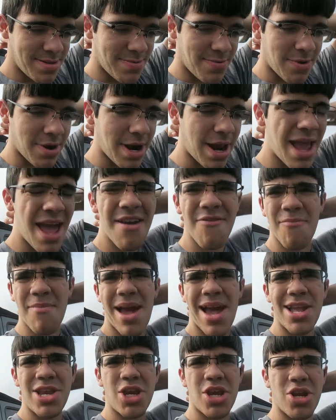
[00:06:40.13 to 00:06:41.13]
We're gonna have
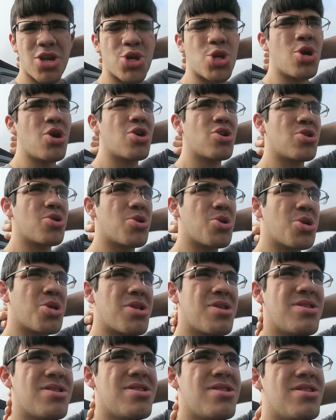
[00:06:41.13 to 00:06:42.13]
matching
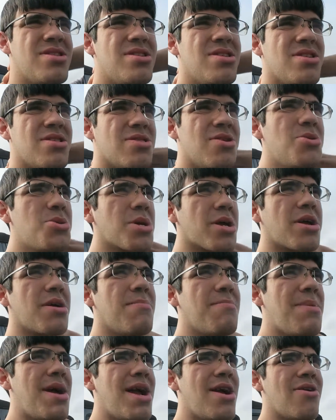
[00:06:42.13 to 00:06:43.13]
Chargers. There's a
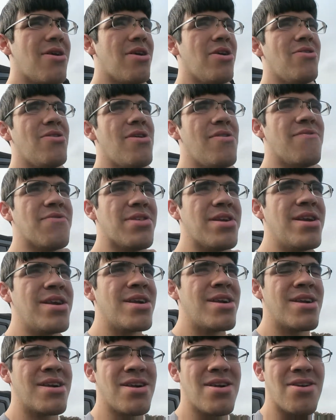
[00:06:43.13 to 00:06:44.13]
Camaro over
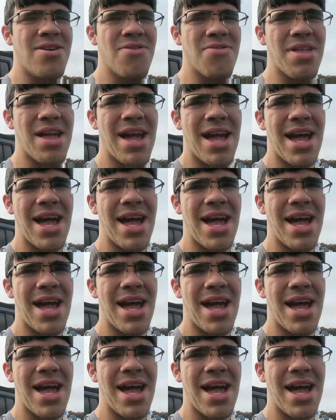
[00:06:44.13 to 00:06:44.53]
there on the